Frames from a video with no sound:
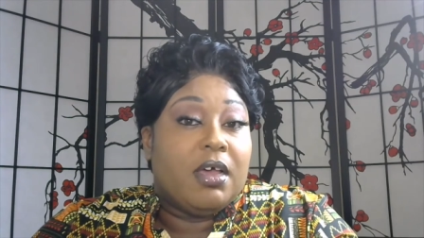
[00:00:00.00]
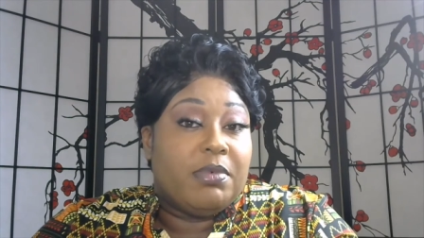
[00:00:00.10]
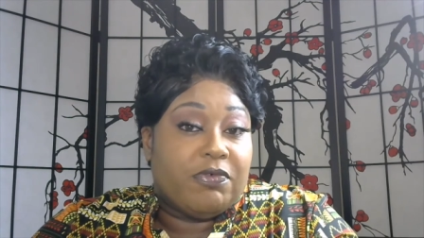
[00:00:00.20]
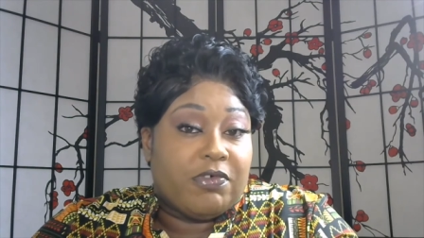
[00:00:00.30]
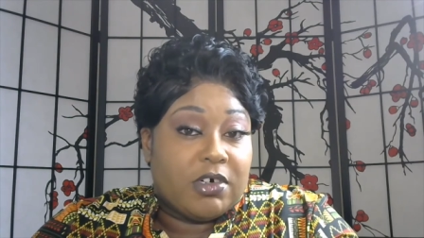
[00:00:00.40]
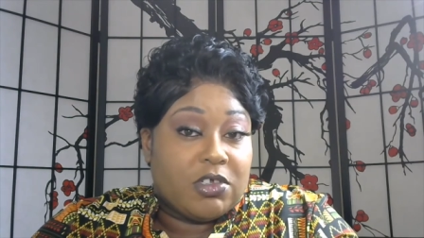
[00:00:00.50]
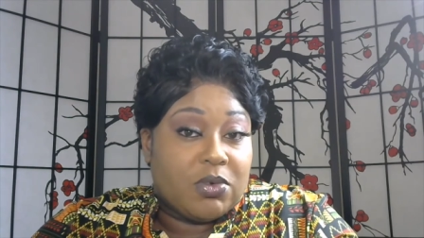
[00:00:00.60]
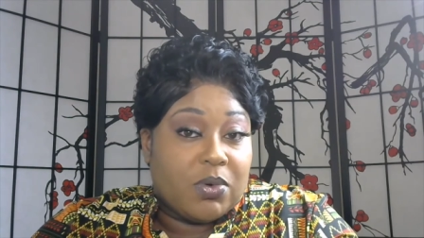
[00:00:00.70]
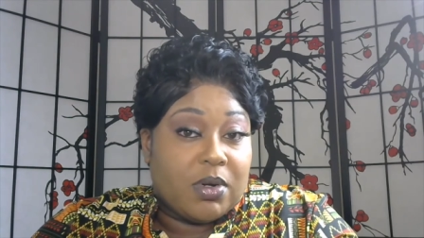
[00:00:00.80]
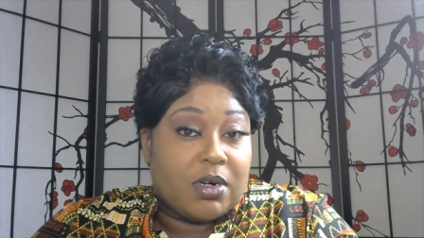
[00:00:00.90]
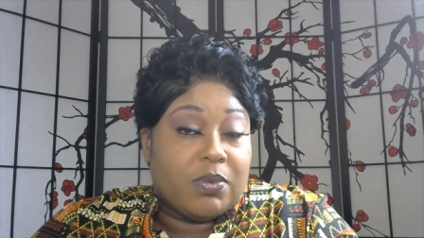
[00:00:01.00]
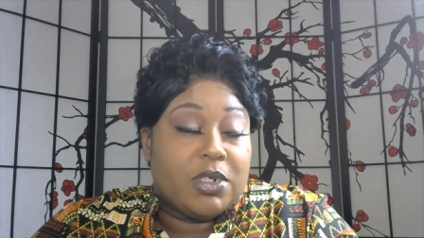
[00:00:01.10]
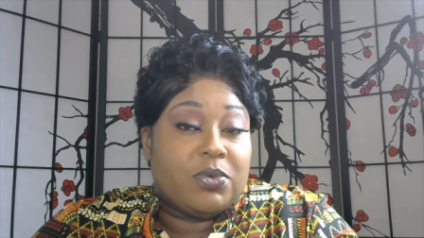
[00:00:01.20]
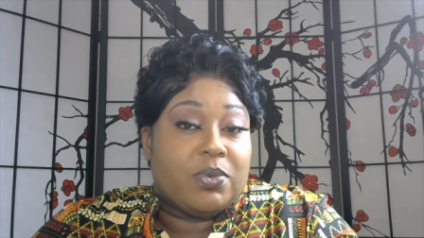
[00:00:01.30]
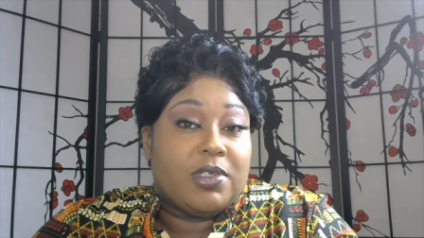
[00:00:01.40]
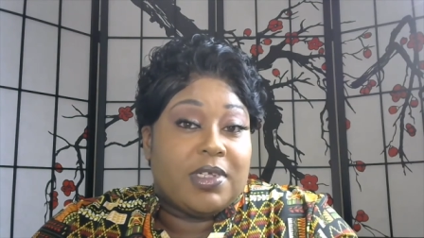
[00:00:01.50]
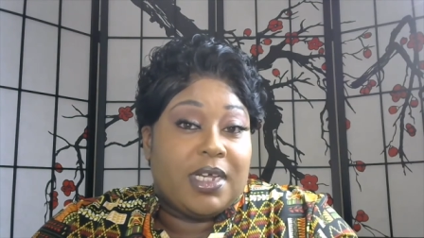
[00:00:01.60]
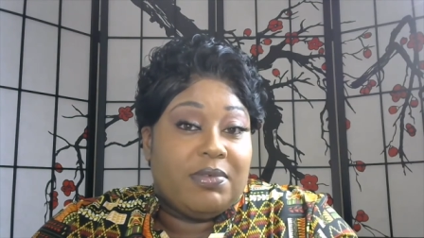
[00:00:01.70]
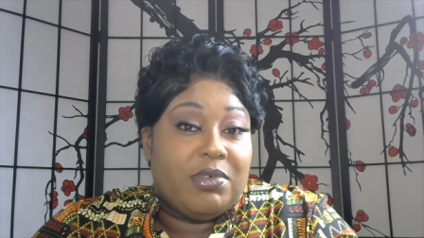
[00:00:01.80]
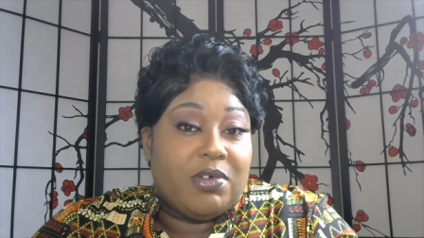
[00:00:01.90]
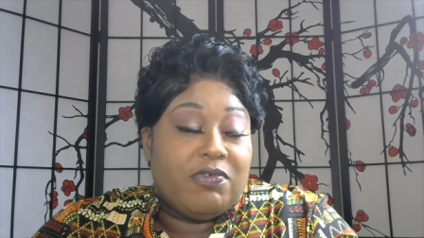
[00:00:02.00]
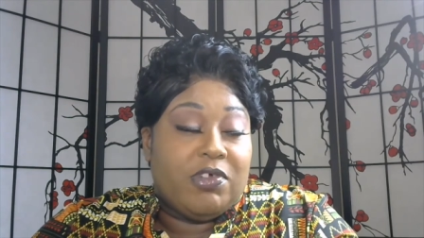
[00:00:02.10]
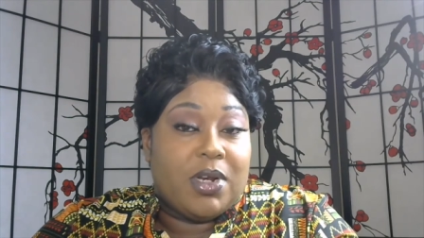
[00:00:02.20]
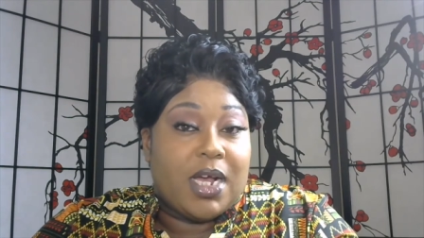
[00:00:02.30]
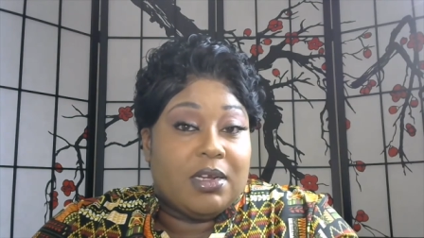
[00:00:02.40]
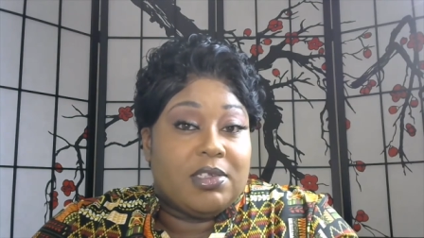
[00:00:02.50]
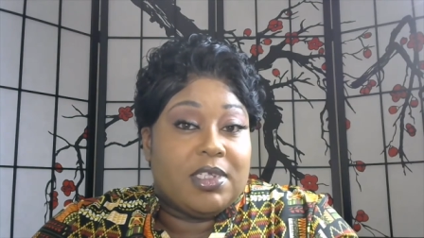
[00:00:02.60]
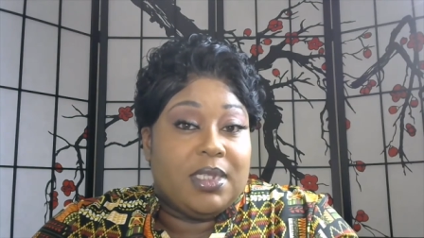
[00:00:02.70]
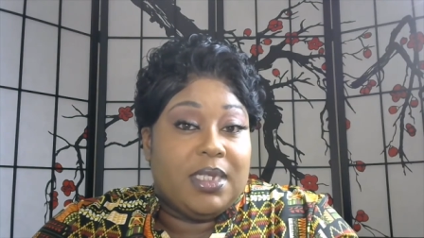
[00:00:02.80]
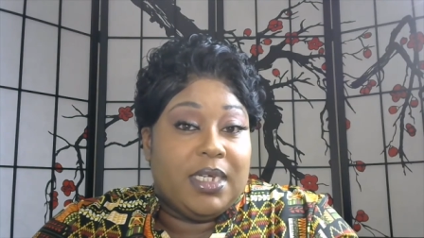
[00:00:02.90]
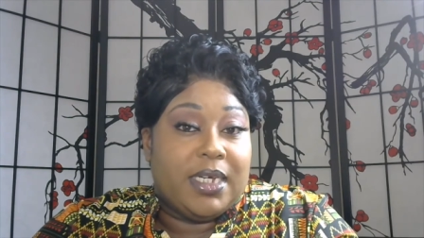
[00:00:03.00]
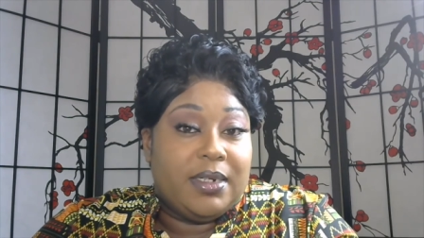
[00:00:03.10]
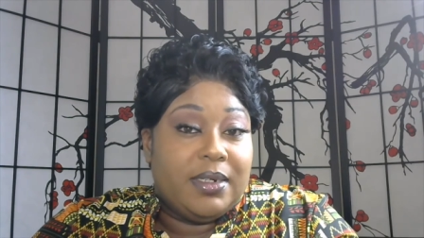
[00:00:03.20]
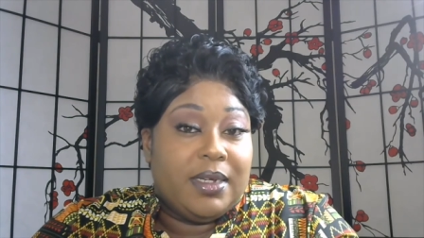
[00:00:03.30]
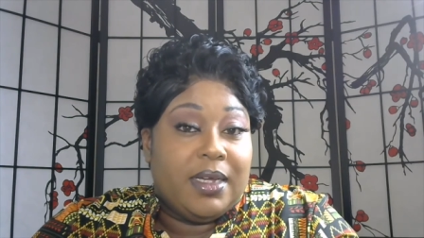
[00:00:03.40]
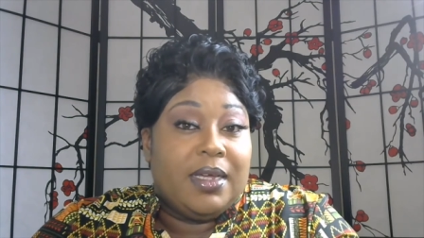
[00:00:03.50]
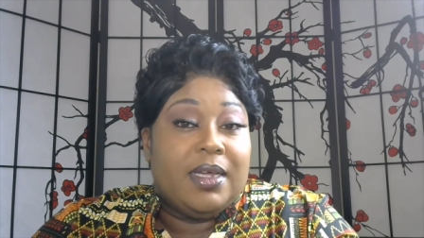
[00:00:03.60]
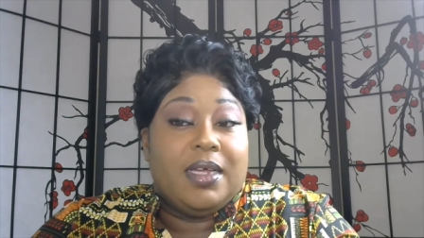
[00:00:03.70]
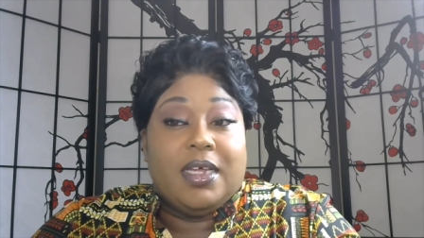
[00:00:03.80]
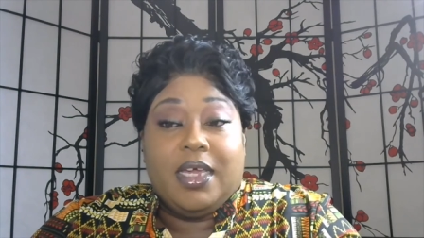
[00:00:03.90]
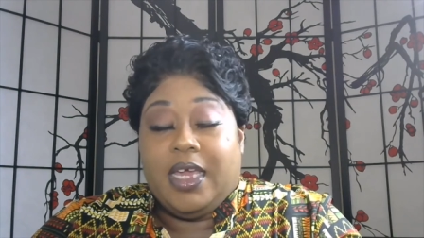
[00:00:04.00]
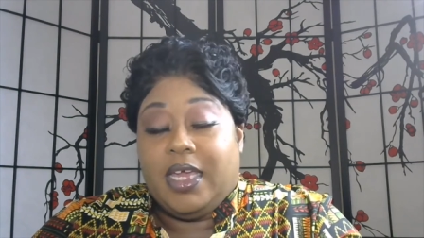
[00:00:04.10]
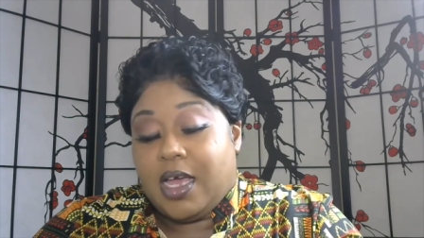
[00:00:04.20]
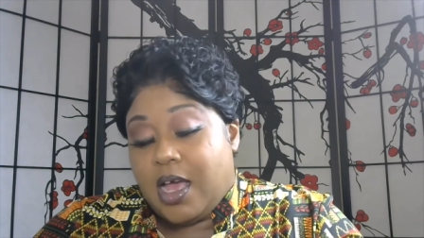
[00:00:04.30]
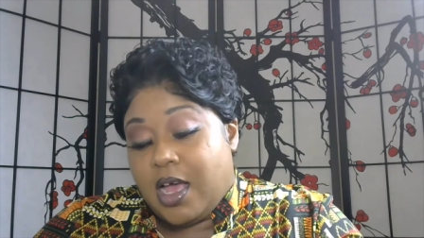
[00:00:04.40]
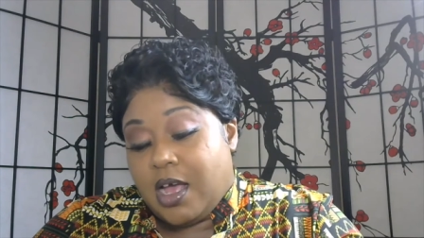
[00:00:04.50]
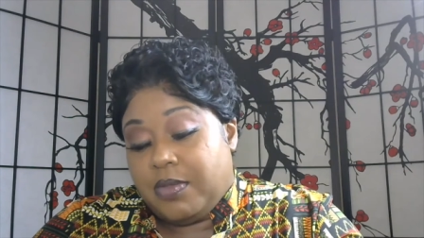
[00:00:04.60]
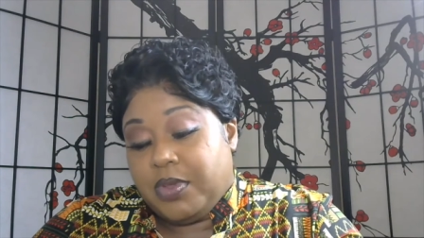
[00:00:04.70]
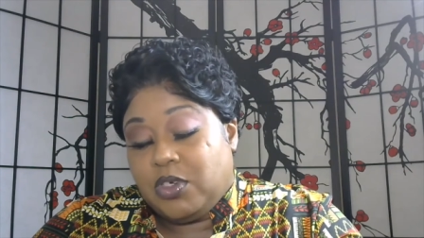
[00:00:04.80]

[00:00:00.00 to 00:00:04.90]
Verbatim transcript: of your first order, which will save you a few dollars in the end.